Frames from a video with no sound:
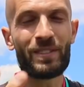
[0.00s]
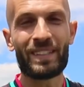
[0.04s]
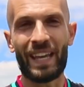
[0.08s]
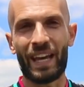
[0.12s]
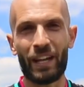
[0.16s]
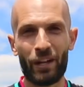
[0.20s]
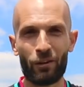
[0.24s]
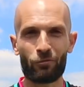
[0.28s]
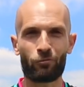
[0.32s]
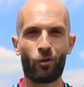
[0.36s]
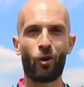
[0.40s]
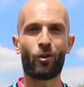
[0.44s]
get
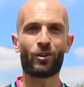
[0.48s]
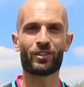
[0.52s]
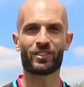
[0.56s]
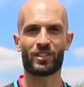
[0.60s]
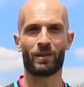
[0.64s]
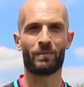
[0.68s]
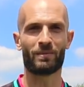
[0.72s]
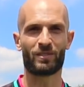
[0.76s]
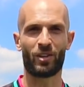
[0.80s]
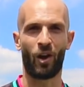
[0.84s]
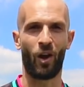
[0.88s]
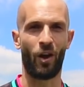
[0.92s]
it wrong
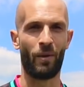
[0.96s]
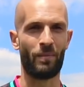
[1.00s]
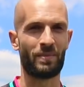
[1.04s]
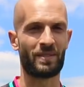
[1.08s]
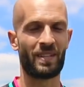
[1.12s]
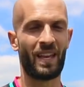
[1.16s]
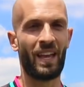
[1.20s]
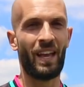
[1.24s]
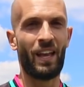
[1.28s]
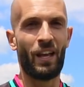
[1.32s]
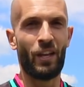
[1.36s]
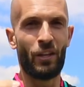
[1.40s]
sometimes.
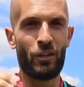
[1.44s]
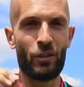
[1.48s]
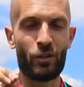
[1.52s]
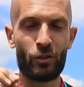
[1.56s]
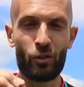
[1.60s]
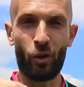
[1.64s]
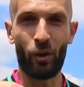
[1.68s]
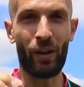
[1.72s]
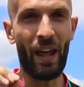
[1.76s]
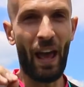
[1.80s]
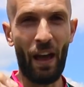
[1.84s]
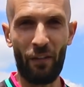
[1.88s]
You've
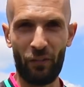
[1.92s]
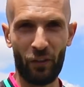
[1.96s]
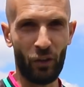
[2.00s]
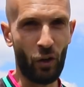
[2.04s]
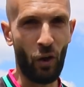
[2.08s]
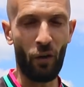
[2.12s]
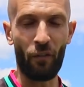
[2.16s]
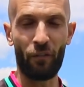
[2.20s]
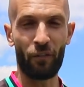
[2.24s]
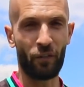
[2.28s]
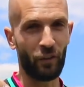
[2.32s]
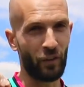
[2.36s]
got to have the
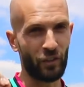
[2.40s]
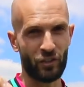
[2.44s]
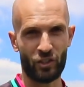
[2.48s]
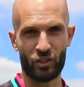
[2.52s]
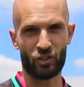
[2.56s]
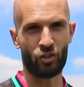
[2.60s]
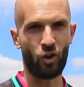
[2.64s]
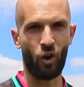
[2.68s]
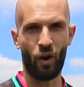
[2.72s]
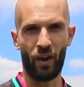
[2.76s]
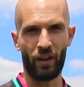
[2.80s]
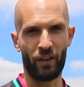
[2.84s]
confidence to
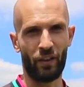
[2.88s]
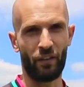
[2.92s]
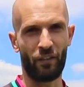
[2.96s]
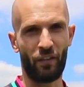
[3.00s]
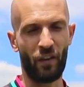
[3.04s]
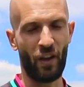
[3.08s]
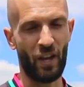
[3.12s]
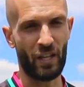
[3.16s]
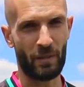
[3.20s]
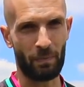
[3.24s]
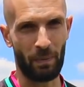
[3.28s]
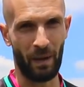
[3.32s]
try it in the
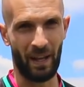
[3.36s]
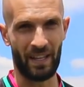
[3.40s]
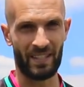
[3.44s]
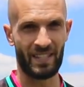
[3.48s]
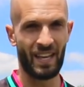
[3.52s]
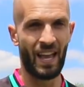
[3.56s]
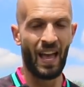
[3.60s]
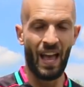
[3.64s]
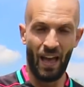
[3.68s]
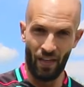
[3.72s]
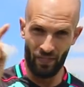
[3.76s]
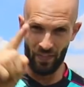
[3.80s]
first place.
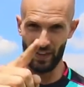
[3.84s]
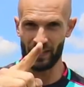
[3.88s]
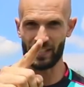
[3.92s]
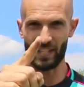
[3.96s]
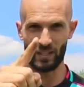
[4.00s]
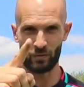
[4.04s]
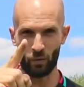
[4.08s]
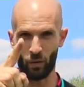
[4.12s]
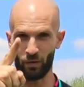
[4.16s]
This is